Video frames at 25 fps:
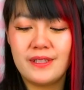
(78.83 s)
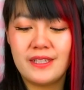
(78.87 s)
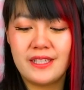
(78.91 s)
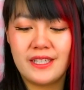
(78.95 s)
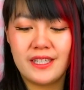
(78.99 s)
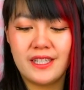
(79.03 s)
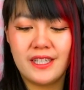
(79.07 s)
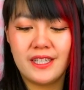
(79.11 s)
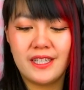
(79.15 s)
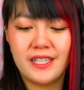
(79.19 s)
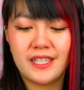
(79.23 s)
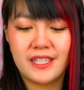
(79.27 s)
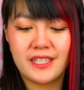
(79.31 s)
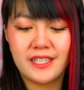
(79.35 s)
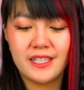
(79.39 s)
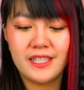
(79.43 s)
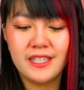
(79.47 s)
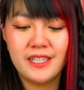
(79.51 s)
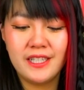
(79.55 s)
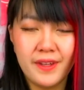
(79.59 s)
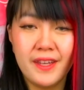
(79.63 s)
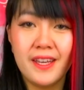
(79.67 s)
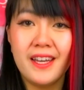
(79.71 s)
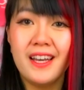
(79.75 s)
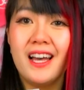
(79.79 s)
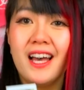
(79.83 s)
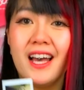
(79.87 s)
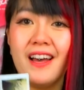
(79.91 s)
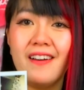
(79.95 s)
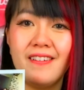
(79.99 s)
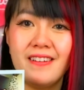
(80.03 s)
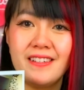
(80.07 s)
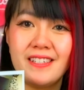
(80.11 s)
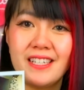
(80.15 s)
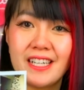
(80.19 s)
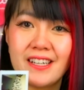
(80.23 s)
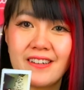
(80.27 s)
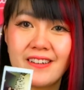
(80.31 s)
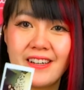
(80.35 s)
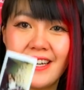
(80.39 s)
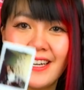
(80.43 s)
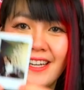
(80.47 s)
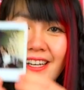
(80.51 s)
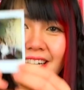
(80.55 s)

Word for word: recent collection. I want to create